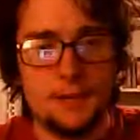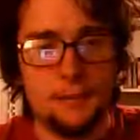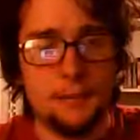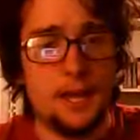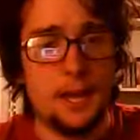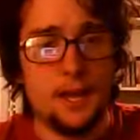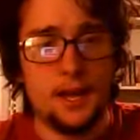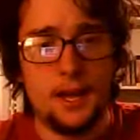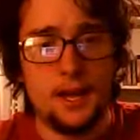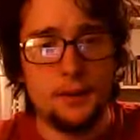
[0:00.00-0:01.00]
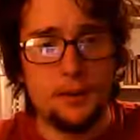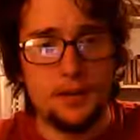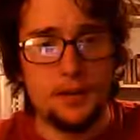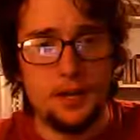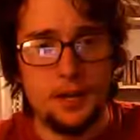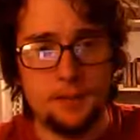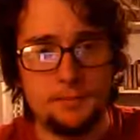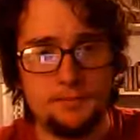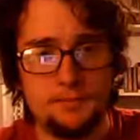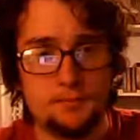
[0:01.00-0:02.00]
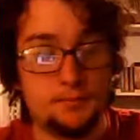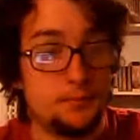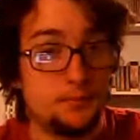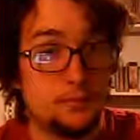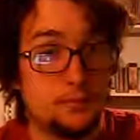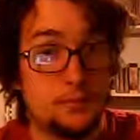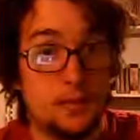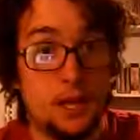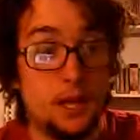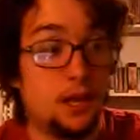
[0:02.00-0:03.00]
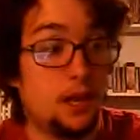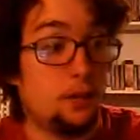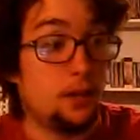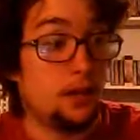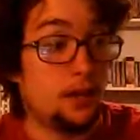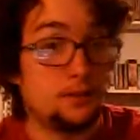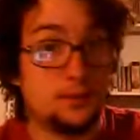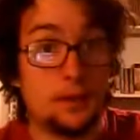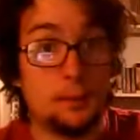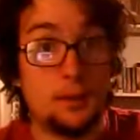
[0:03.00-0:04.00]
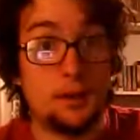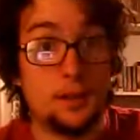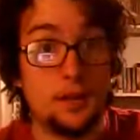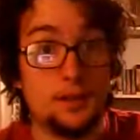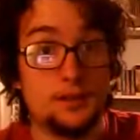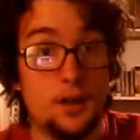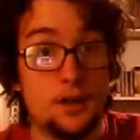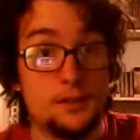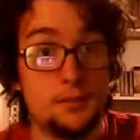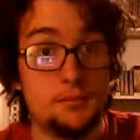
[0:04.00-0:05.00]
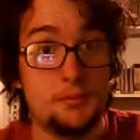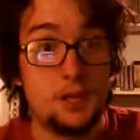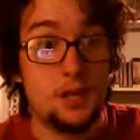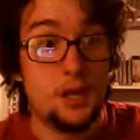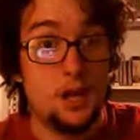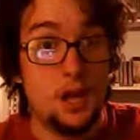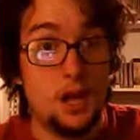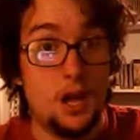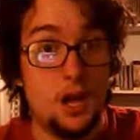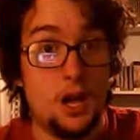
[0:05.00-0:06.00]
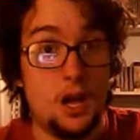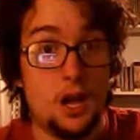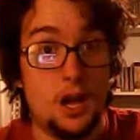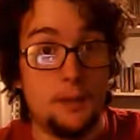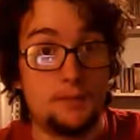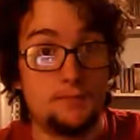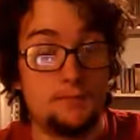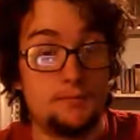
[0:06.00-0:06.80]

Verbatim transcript: but yeah, uh, anyway, uh, I, I, yeah, Cyberpunk, it's awesome. Um,